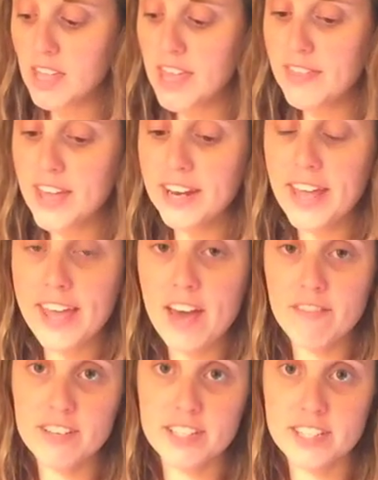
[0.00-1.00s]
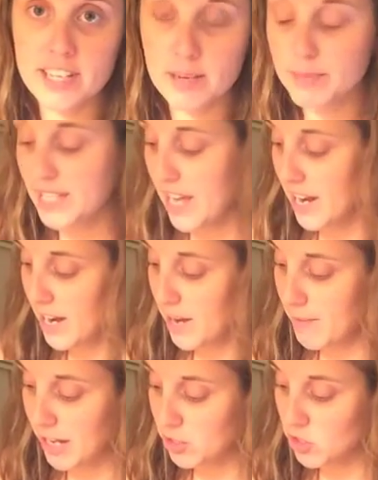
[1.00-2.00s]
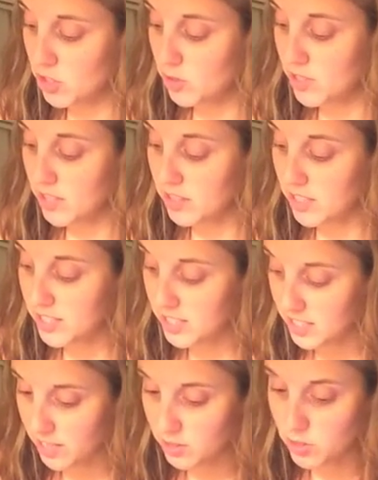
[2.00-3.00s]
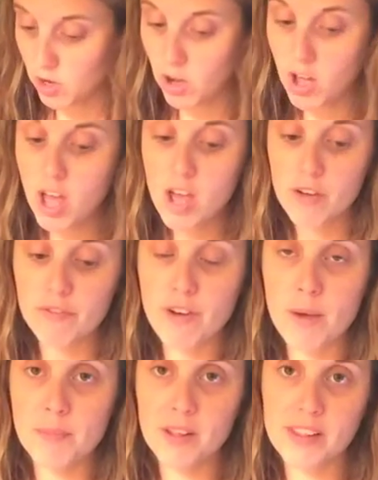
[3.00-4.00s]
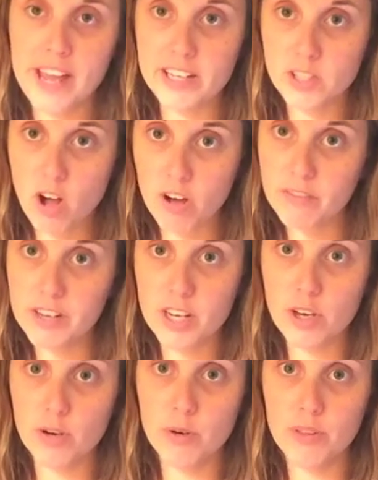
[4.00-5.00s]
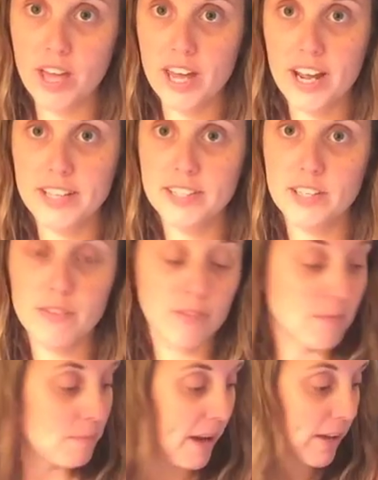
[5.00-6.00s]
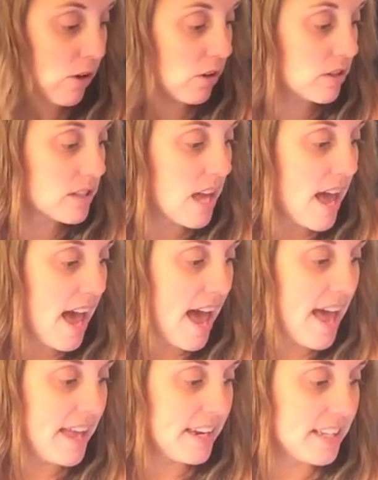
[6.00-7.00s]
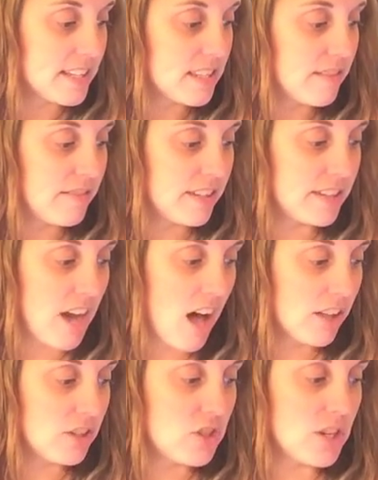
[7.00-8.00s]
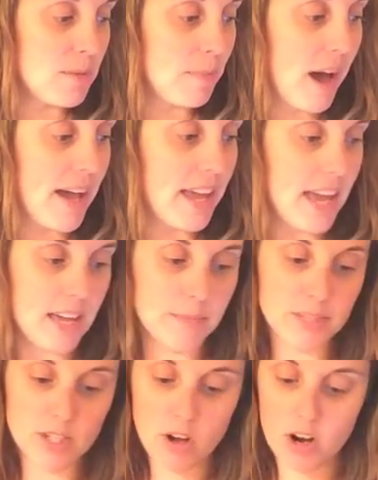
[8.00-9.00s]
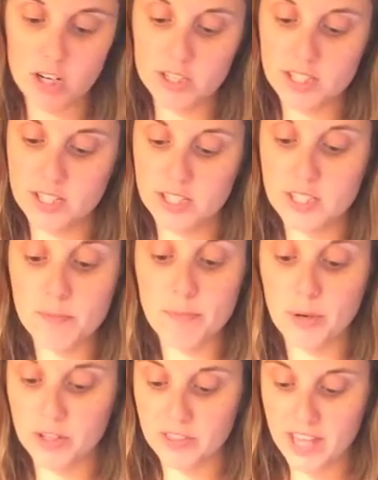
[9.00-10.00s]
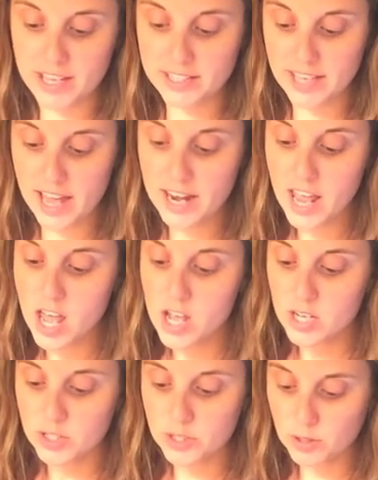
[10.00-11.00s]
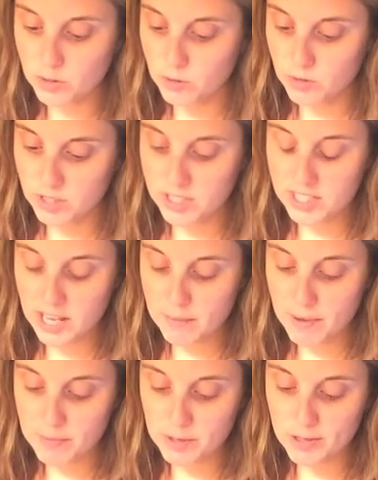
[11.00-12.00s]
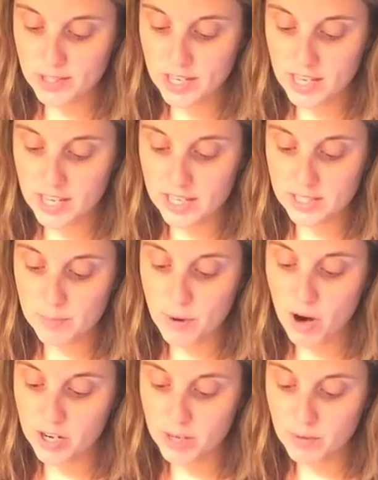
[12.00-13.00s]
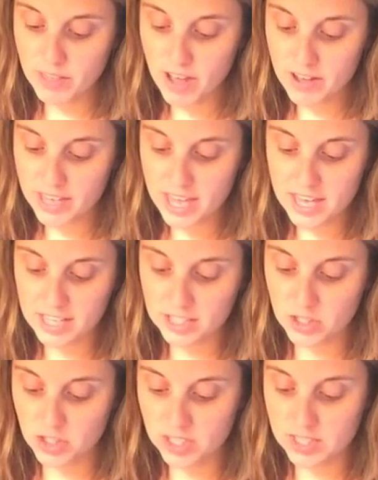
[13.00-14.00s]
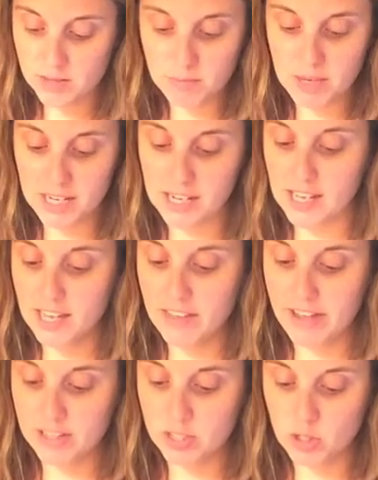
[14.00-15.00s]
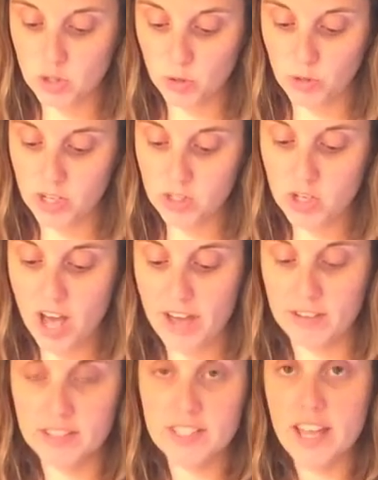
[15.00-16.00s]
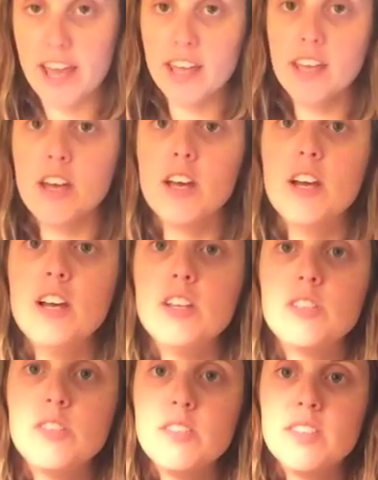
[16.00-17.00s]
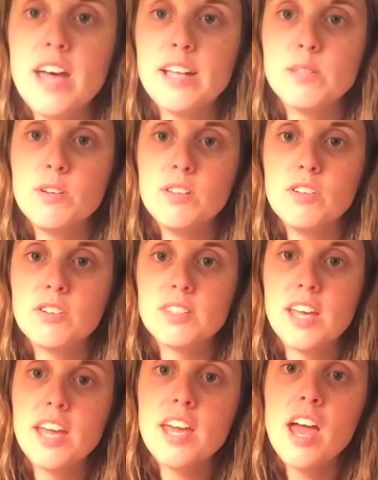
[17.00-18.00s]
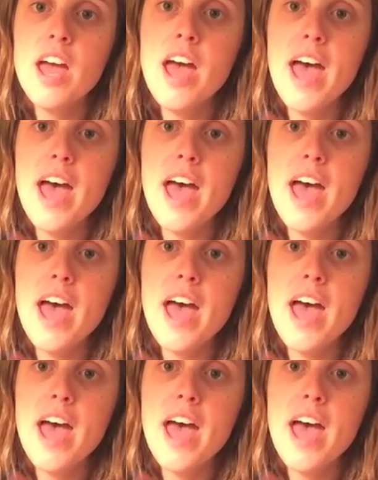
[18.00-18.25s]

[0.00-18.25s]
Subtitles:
And then I have a stamp set, and I'm actually using the stencil from the last haul video that I did from Michael's, and it's the Vintologie by Hampton Arts, and it's the birthday set. So the stamp I'm using is "A party without cake is just a meeting," and that's a Julia Child saying. So that's what it looks like.